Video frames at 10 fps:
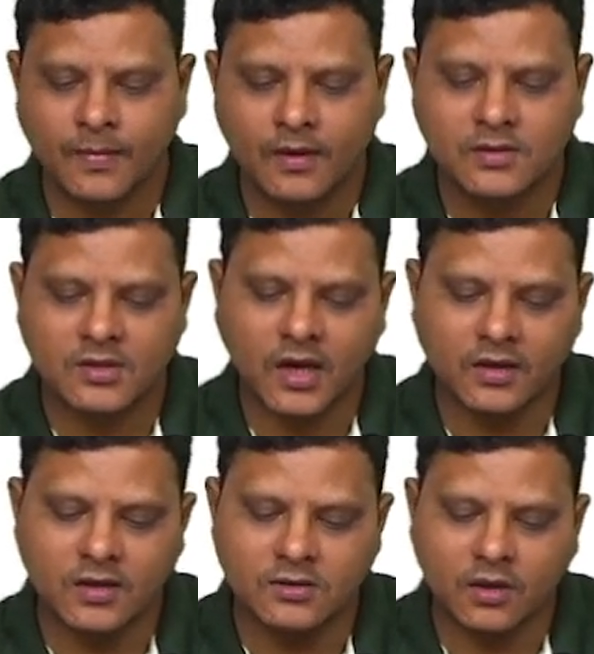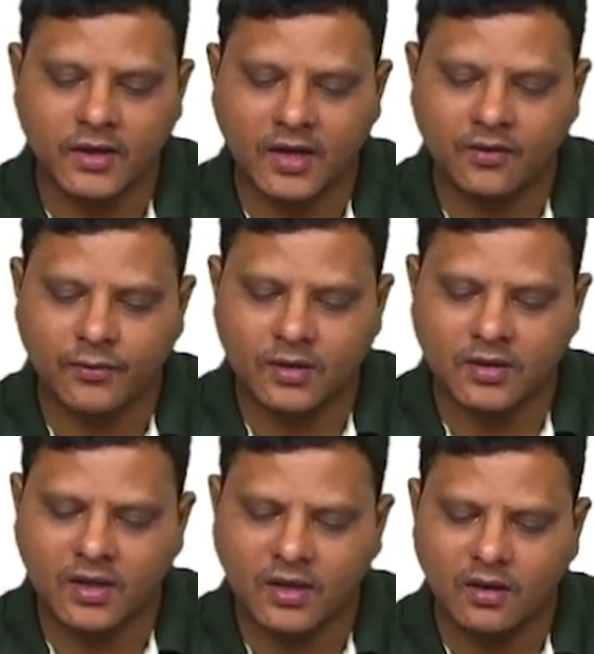standards auditing for
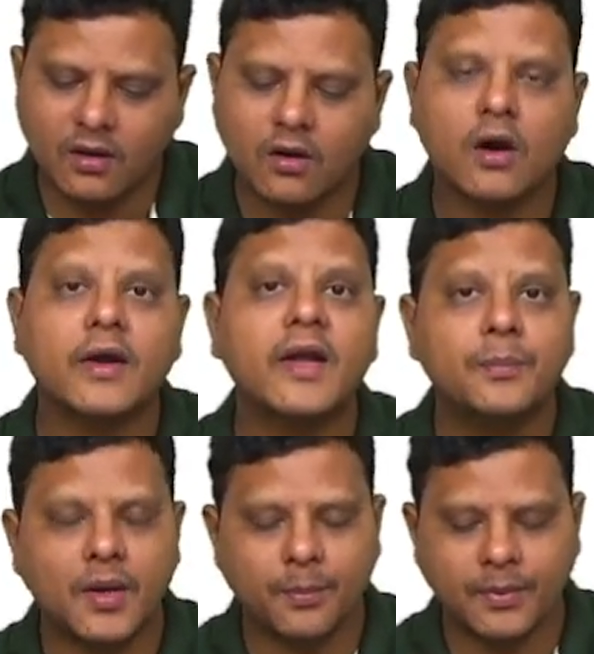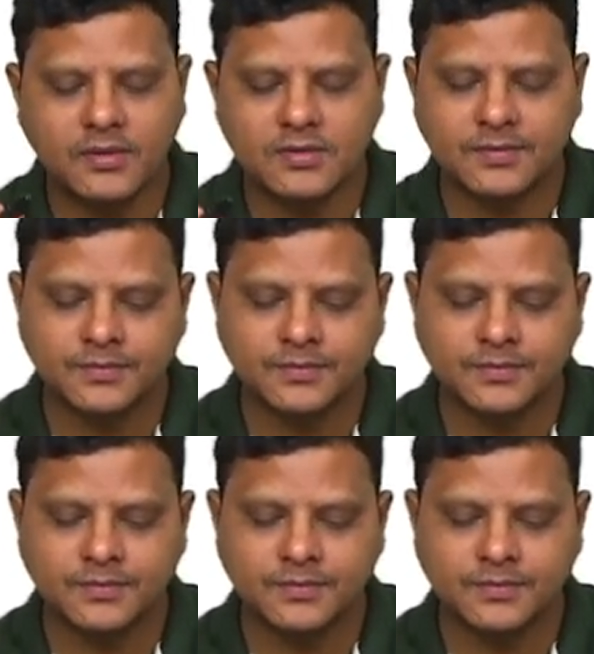the audit purpose,